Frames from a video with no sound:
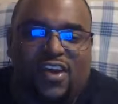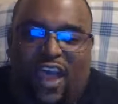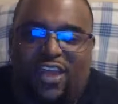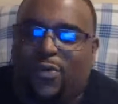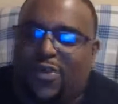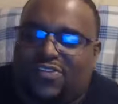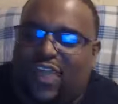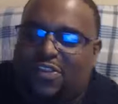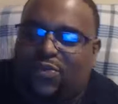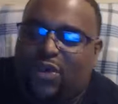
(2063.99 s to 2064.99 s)
I don't want to
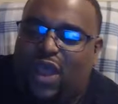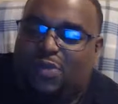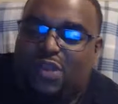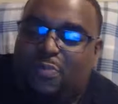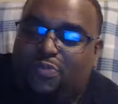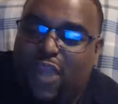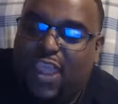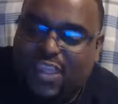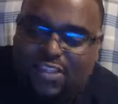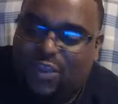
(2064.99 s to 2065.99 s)
stop. I want to
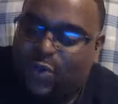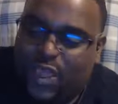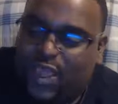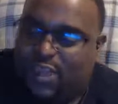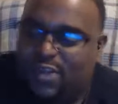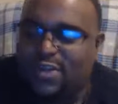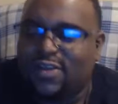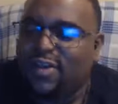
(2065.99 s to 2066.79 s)
break the wheel.